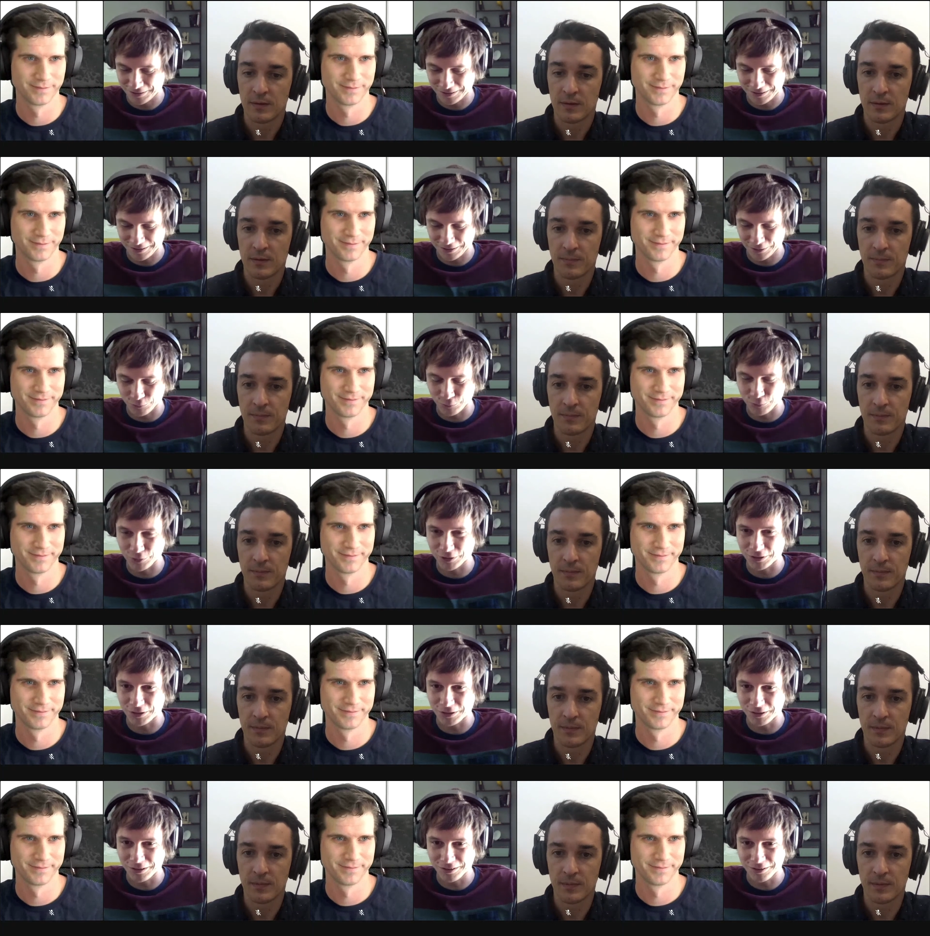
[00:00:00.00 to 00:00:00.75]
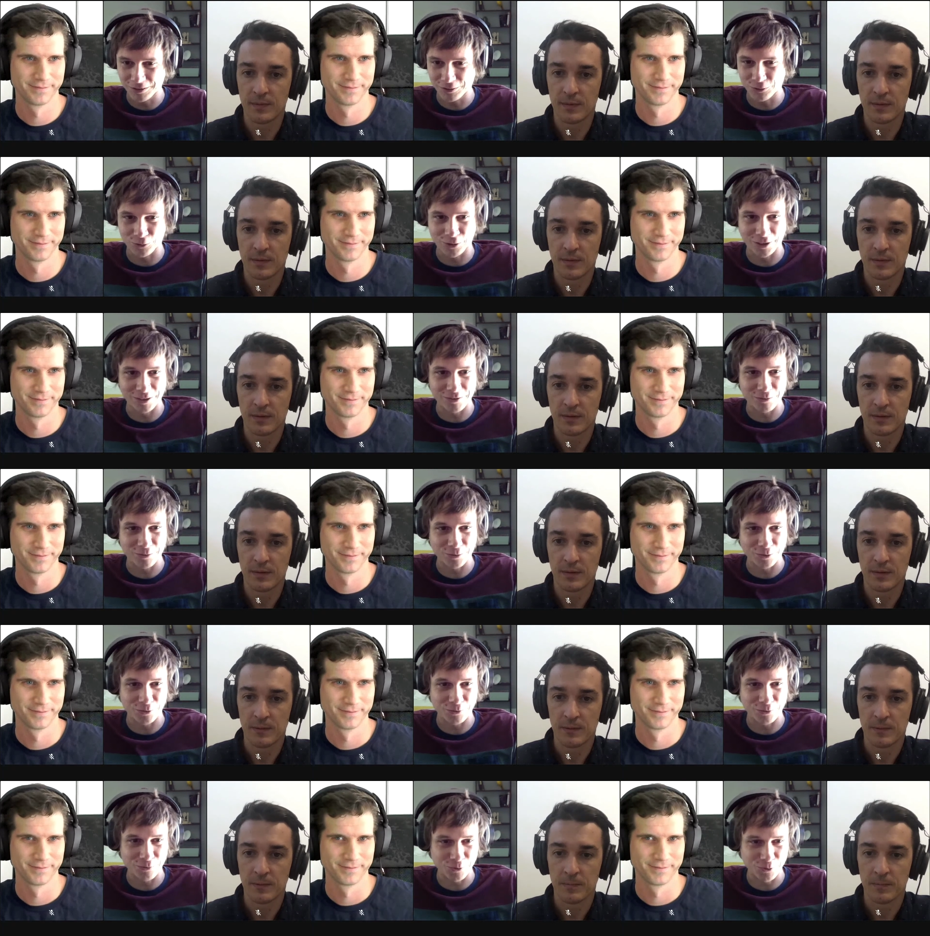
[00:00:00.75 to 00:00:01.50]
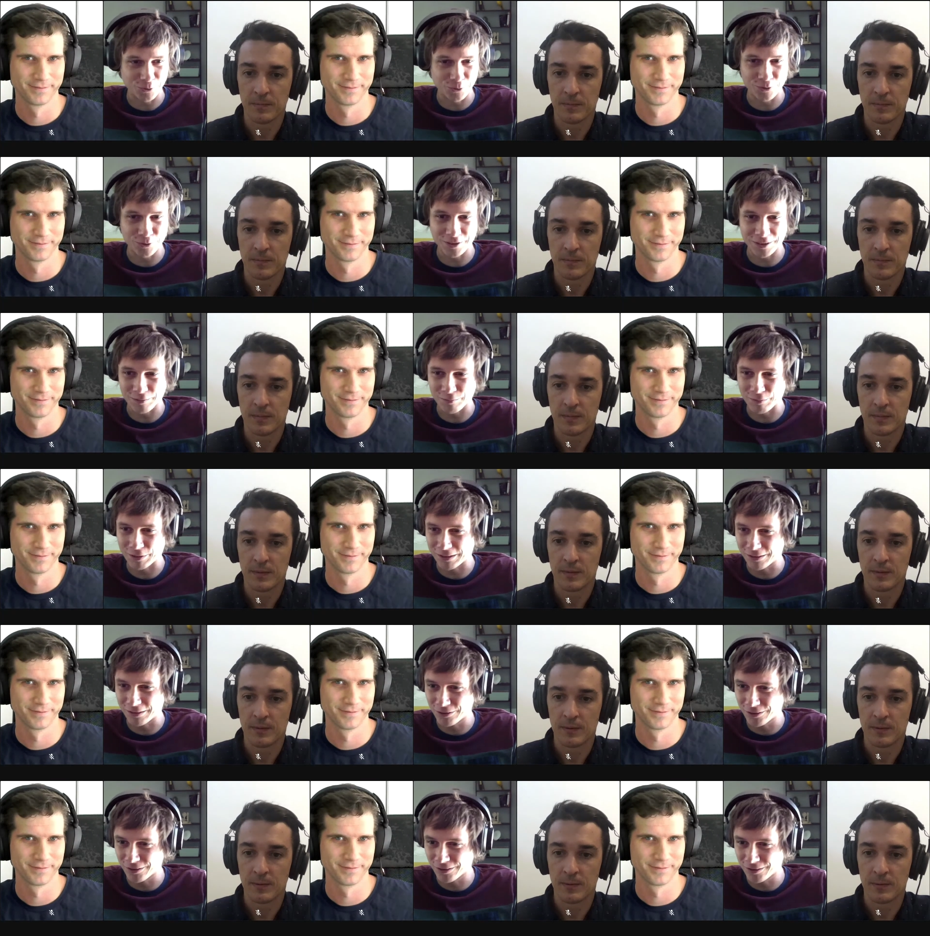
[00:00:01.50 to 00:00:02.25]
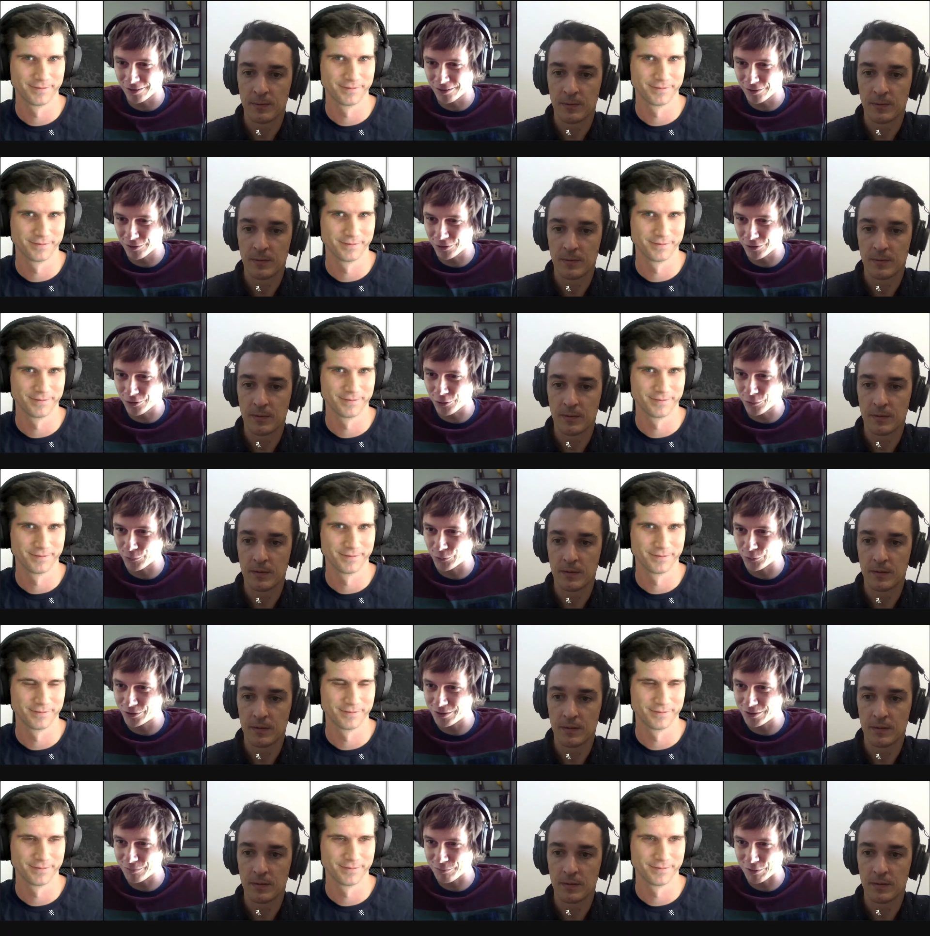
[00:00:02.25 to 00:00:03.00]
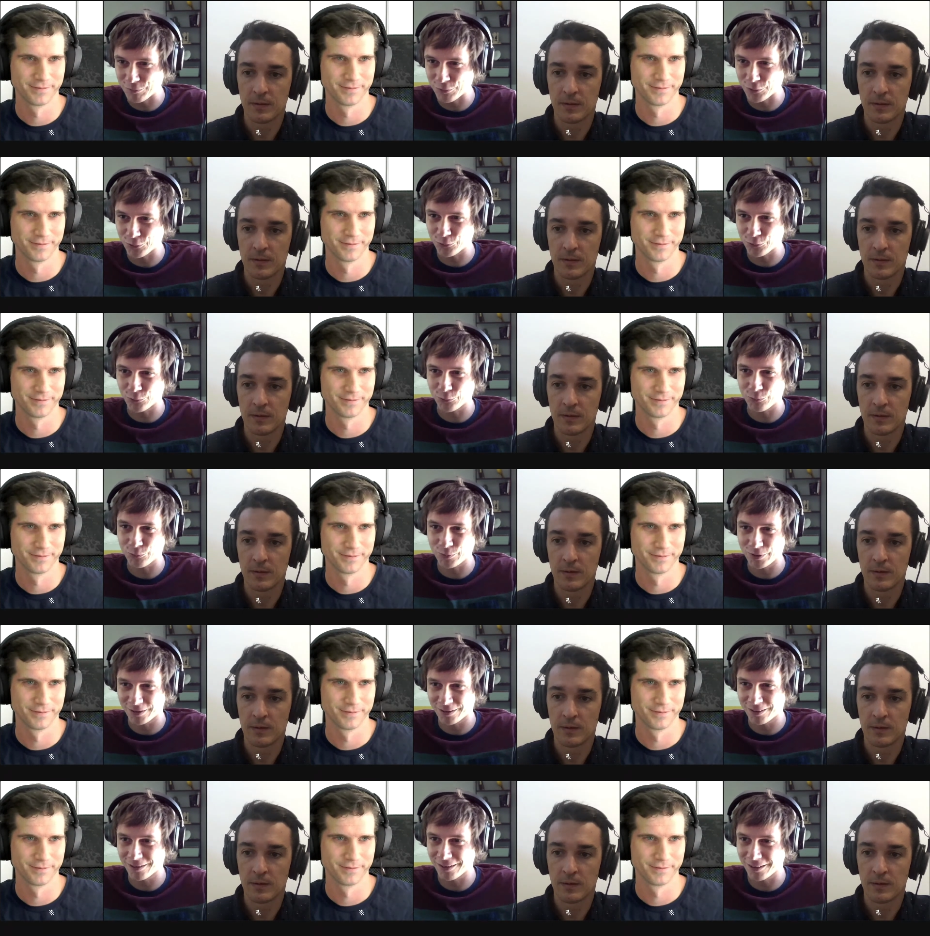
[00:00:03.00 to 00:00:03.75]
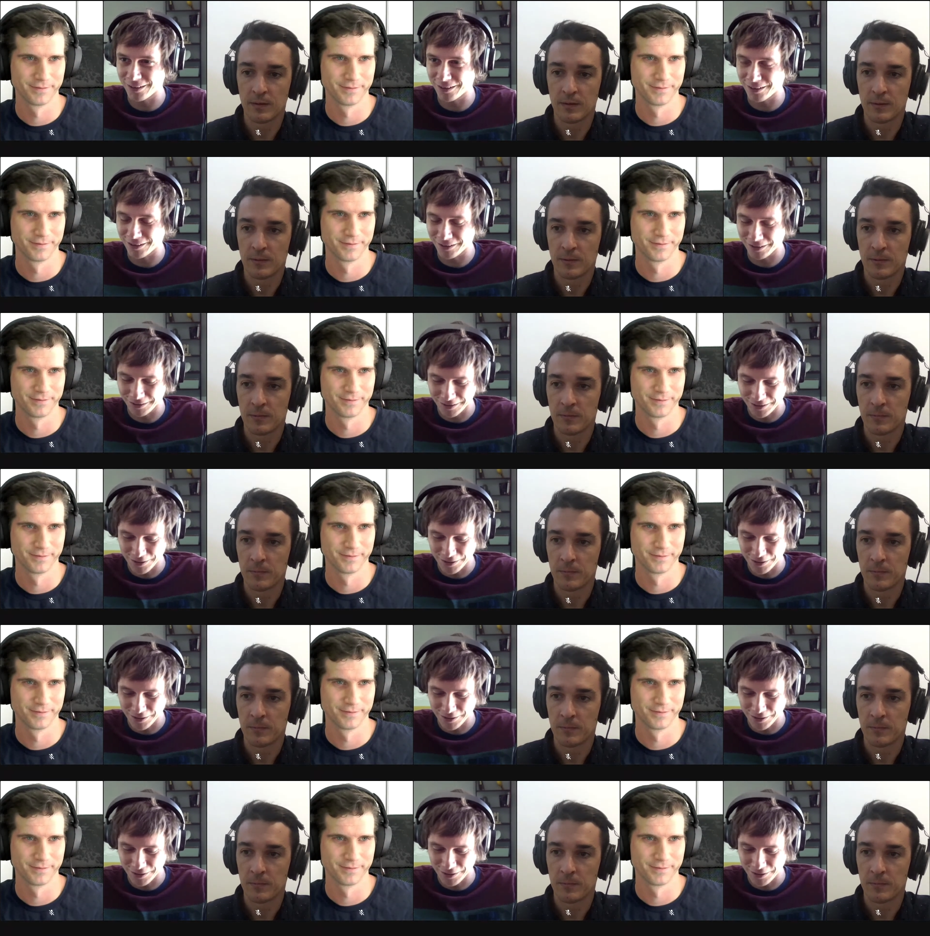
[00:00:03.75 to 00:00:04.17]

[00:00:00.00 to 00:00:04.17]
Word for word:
Speaker 1: is really great for, for the team and the, the community members who've been uh,